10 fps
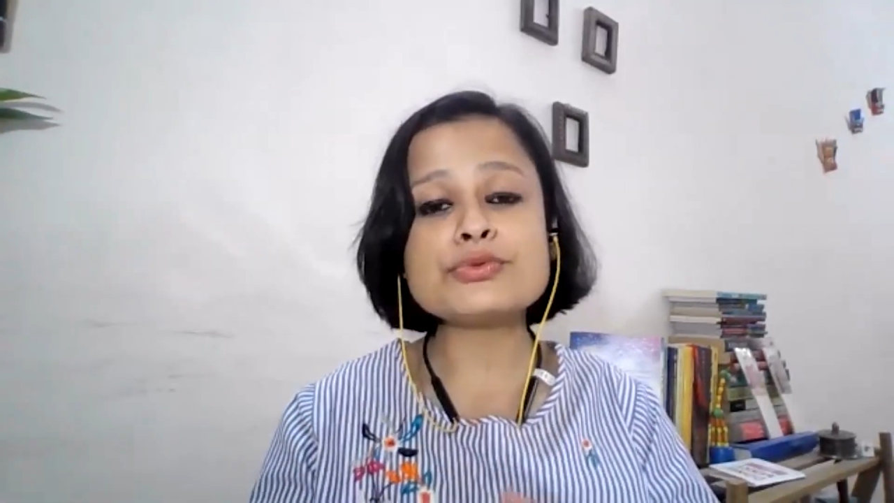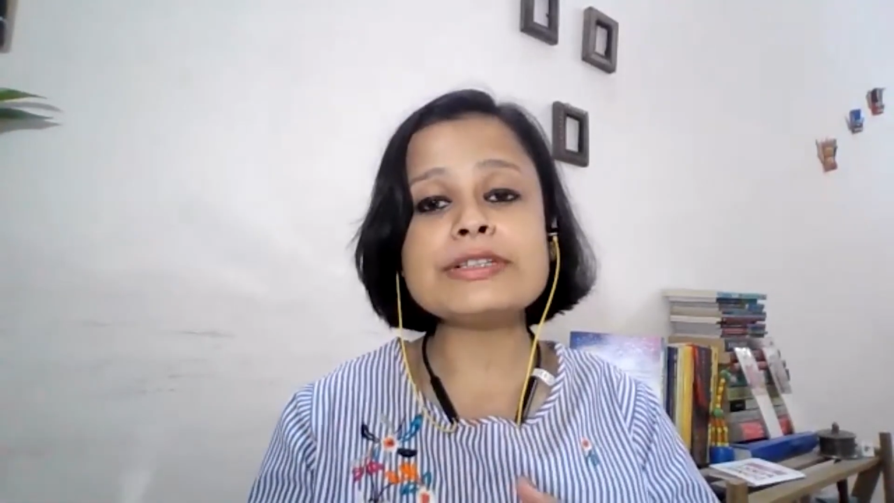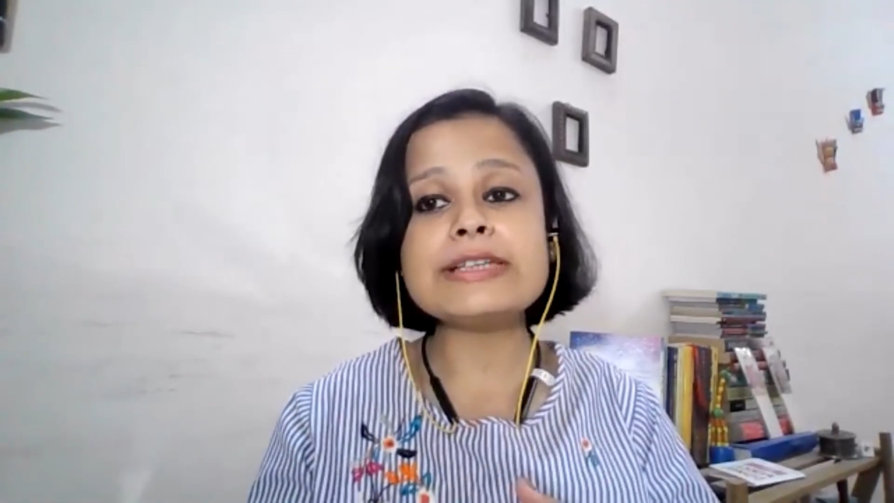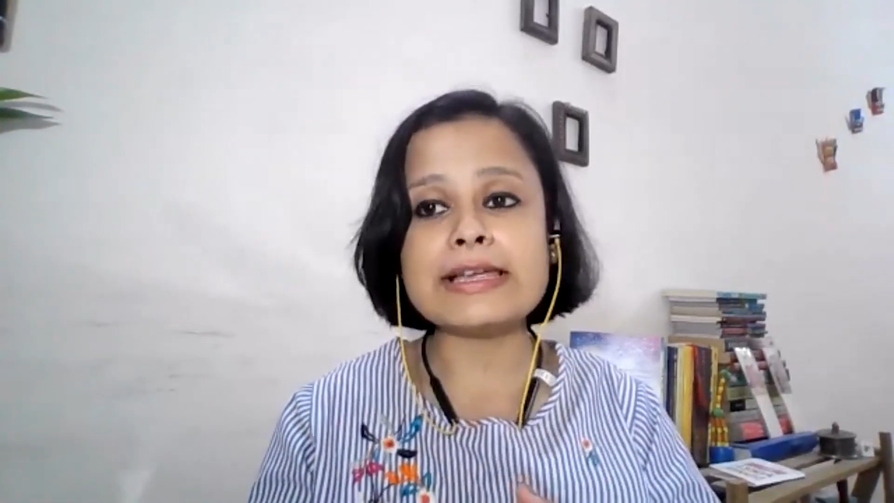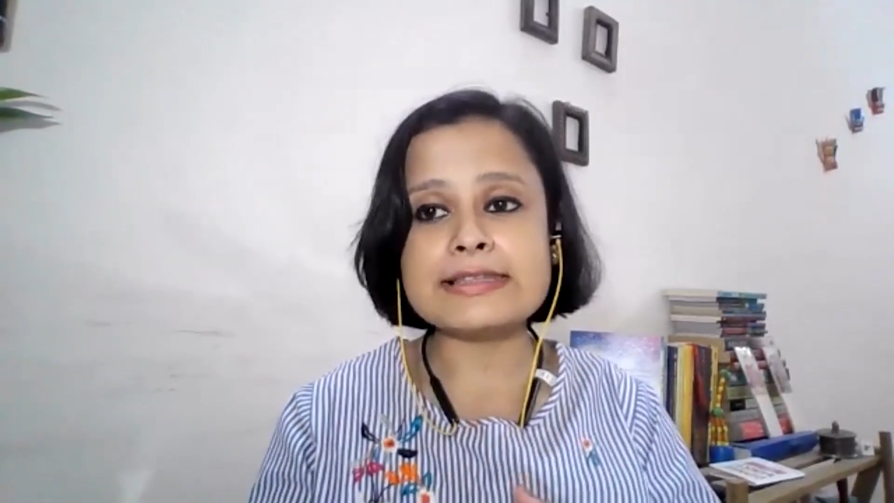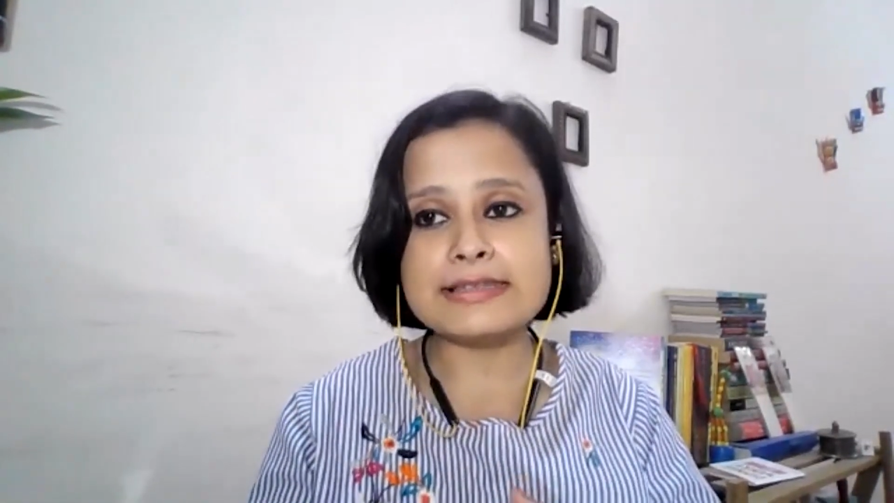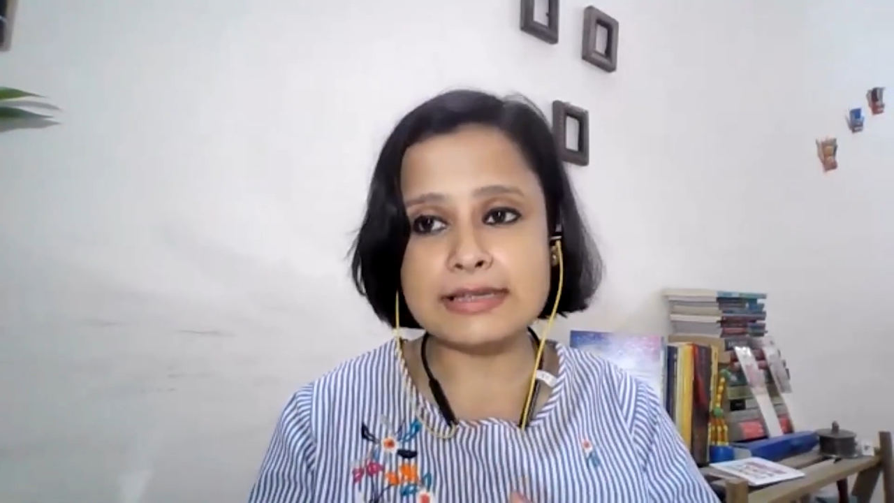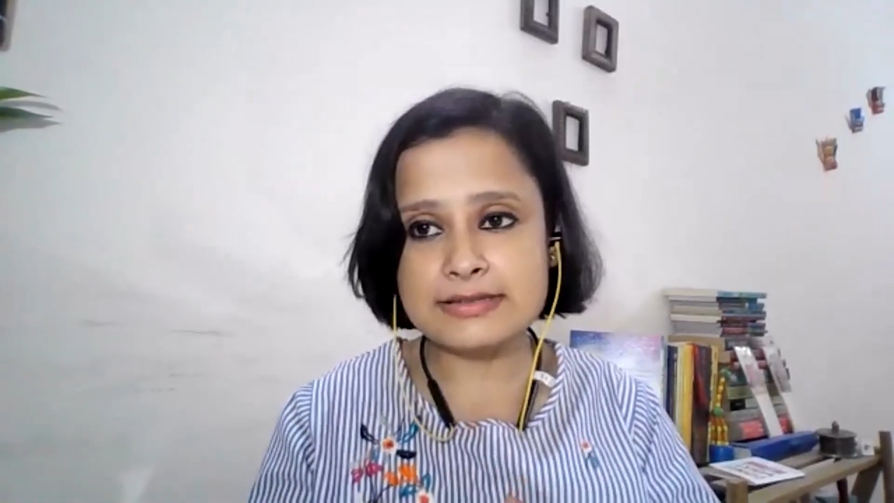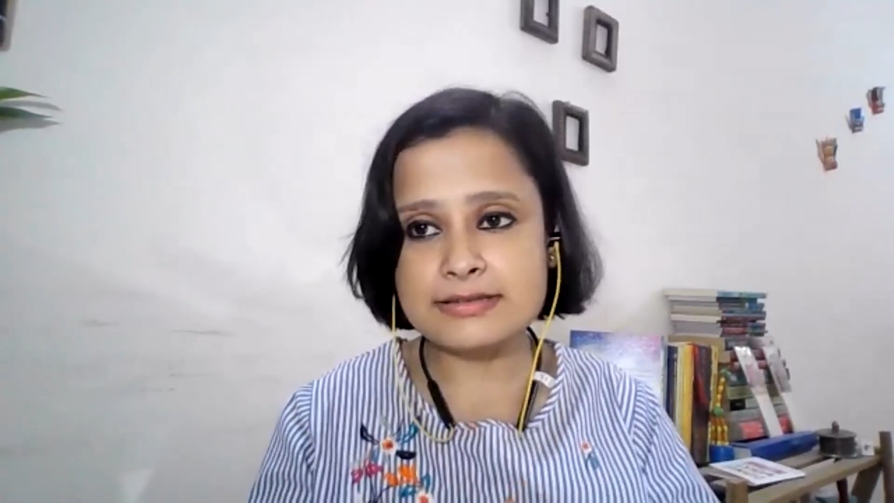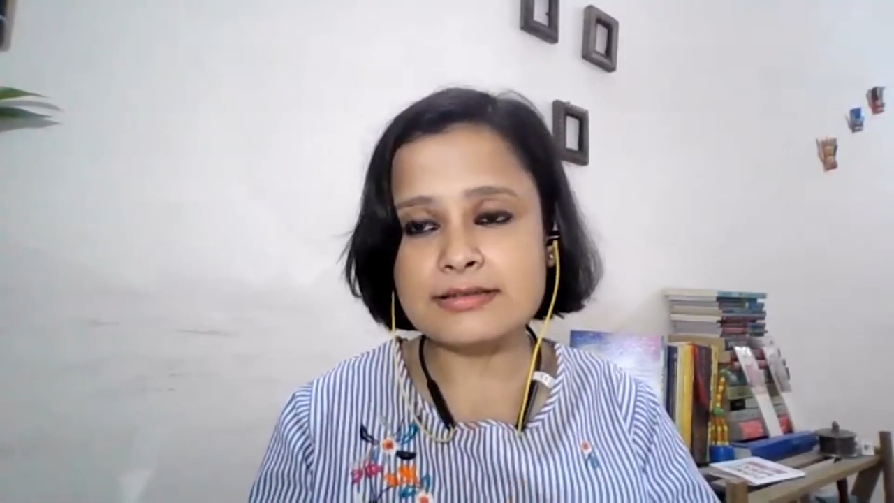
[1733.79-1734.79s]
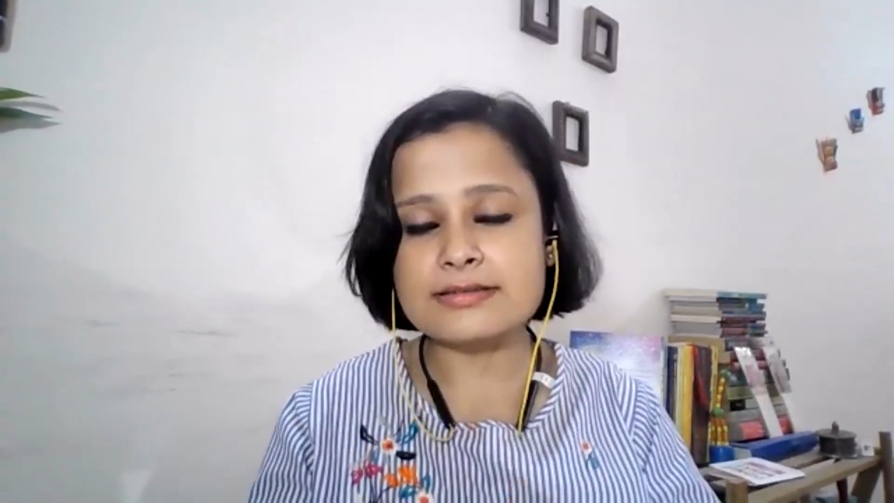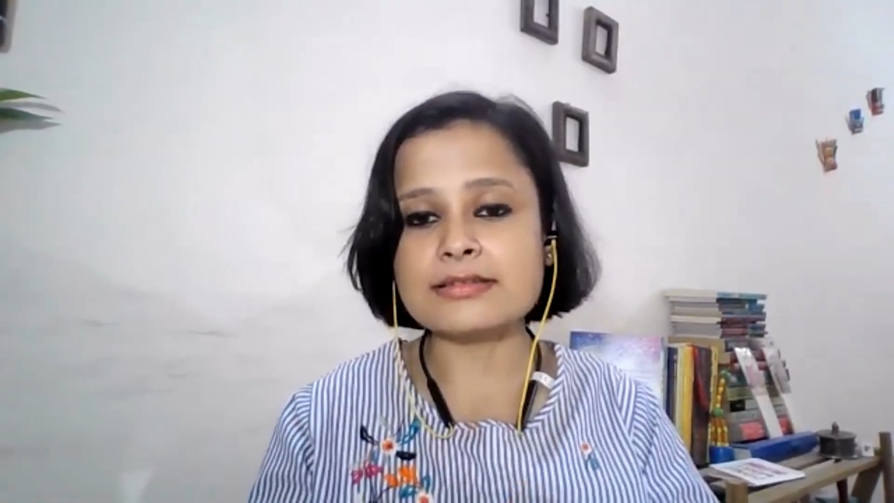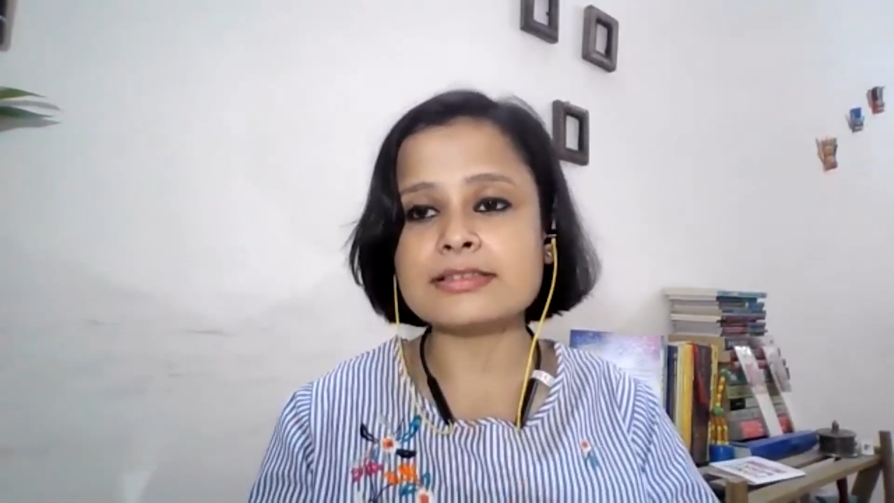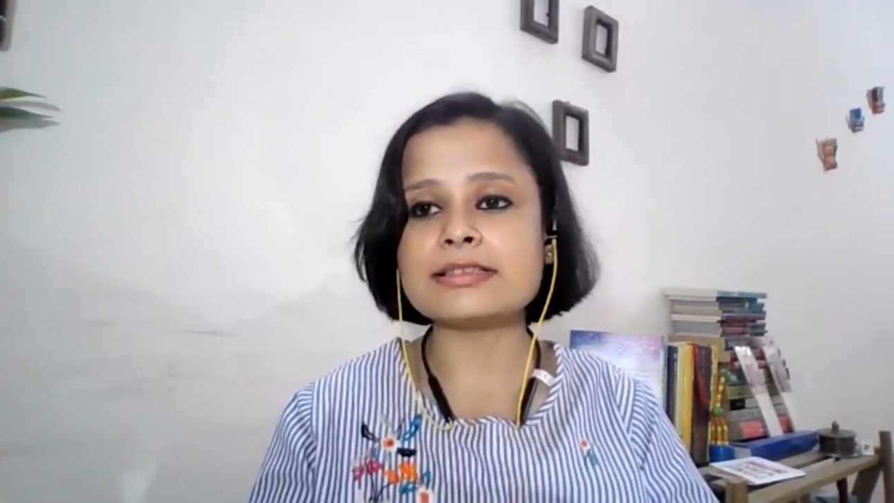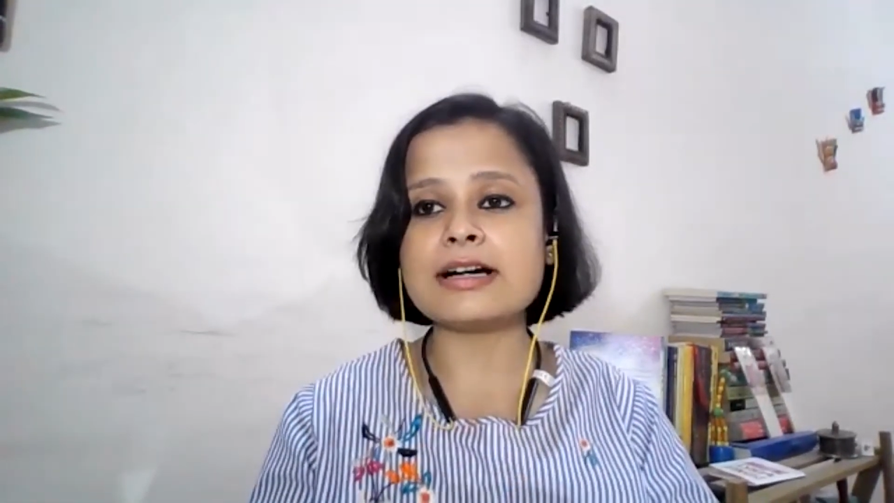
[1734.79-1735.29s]
to the
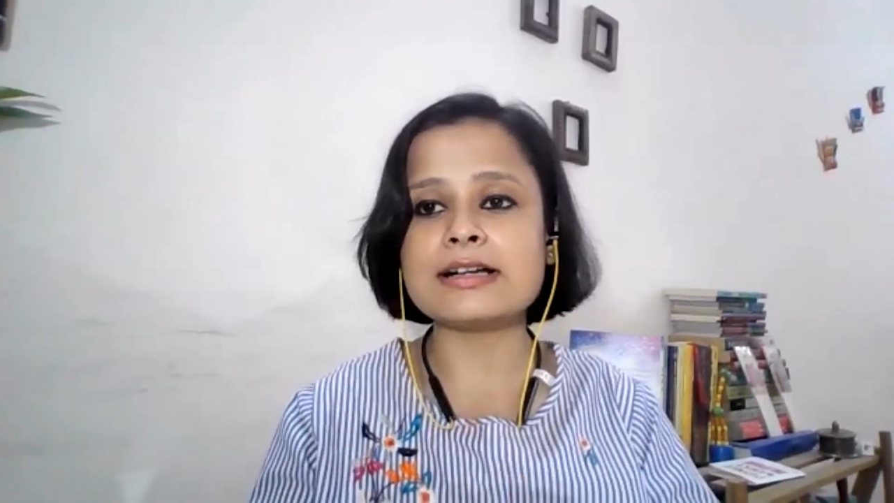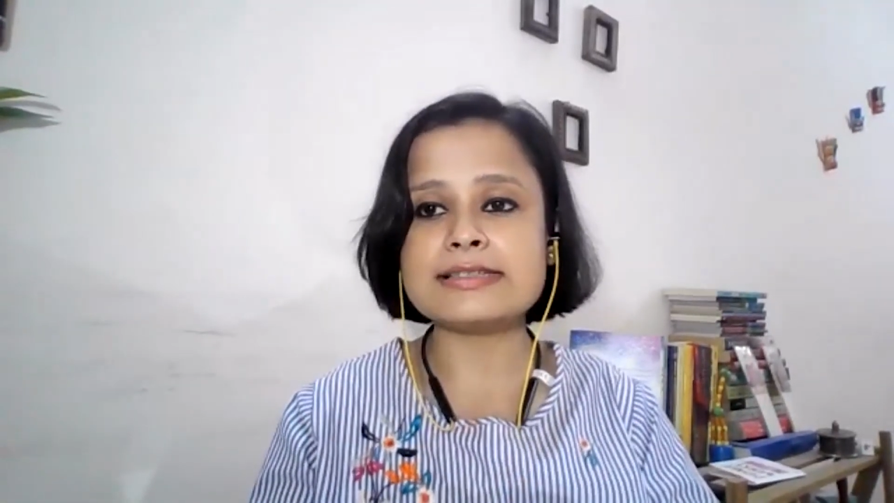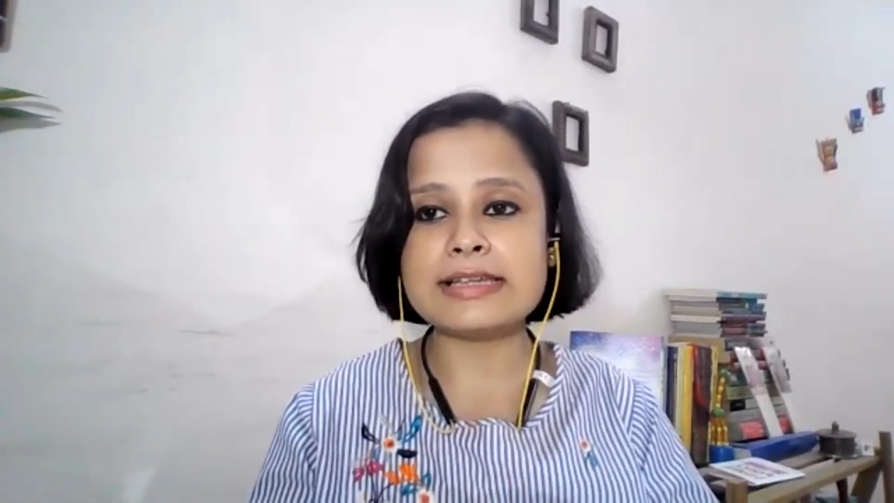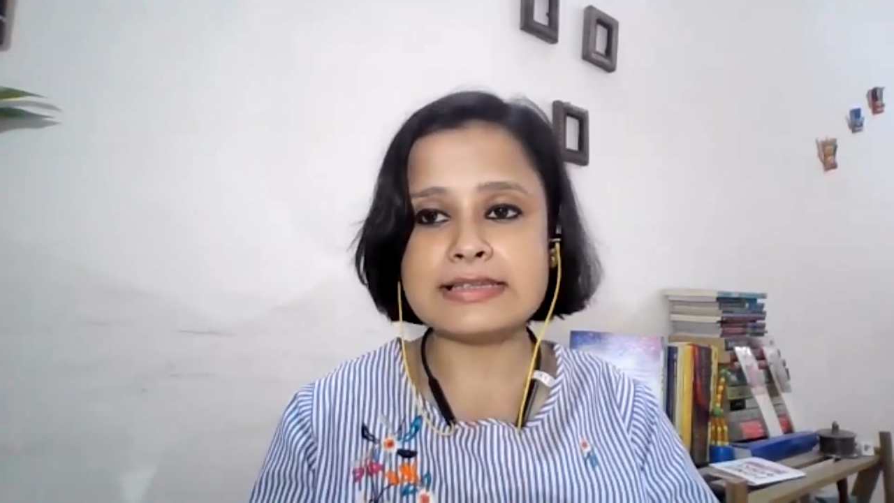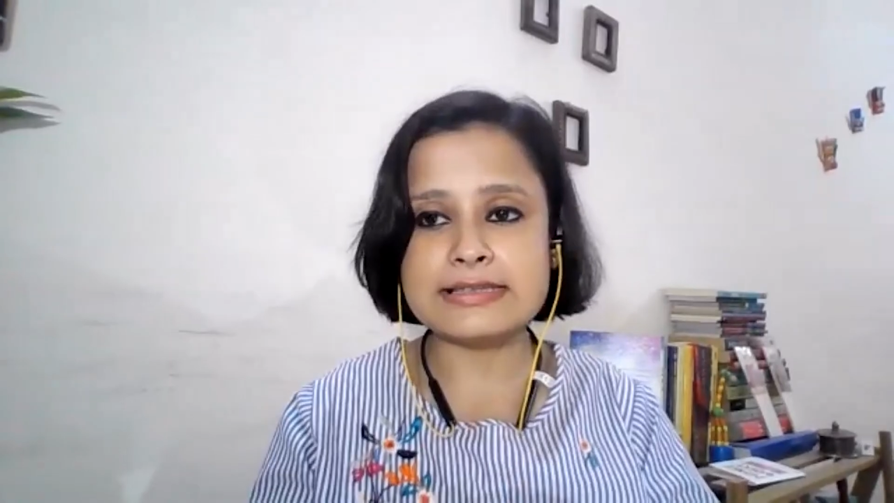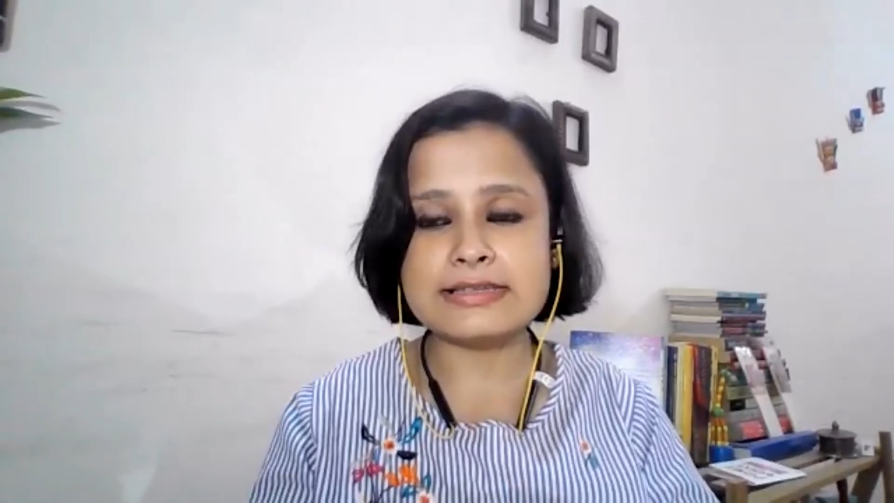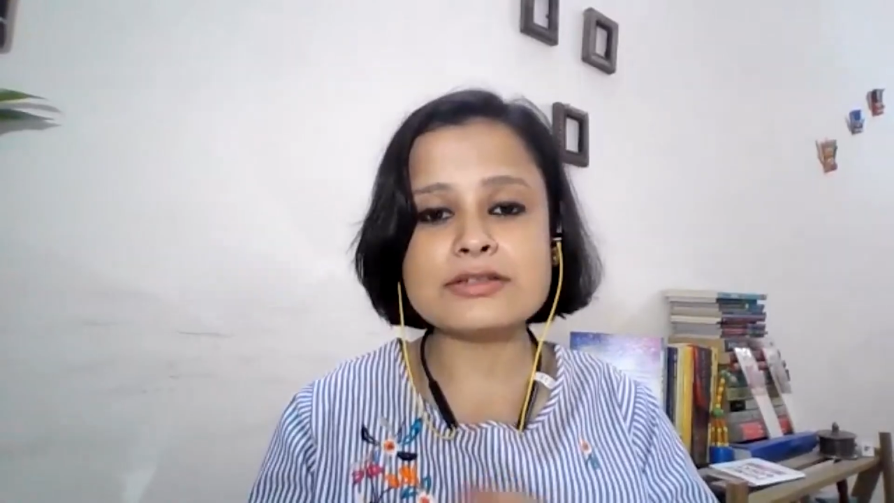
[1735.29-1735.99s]
ancestors, the Khasi